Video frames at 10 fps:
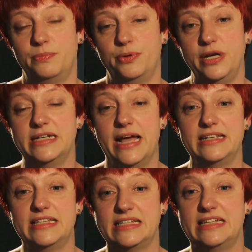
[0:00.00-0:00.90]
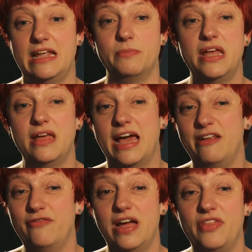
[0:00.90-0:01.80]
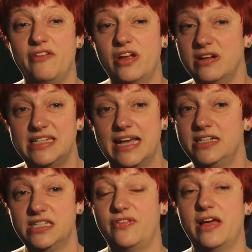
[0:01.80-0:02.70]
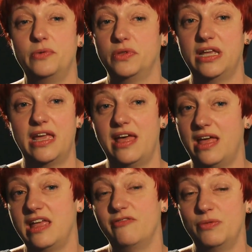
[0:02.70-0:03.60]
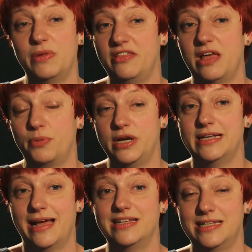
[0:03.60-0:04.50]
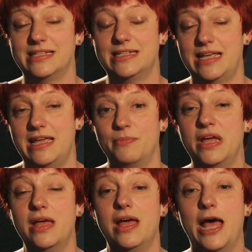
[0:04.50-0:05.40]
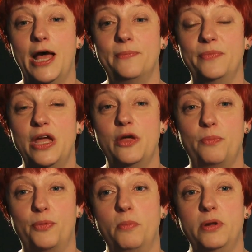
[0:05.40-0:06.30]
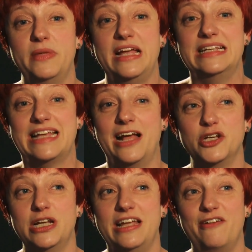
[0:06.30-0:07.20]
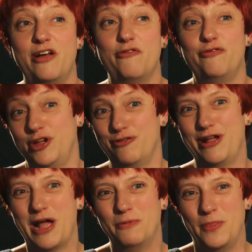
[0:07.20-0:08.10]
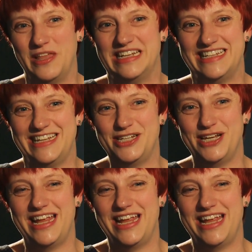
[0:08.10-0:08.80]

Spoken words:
pre-dialysis team, and in fact they're very satisfied with the care given by their pre-dialysis team. The problem is actually figuring out what the decision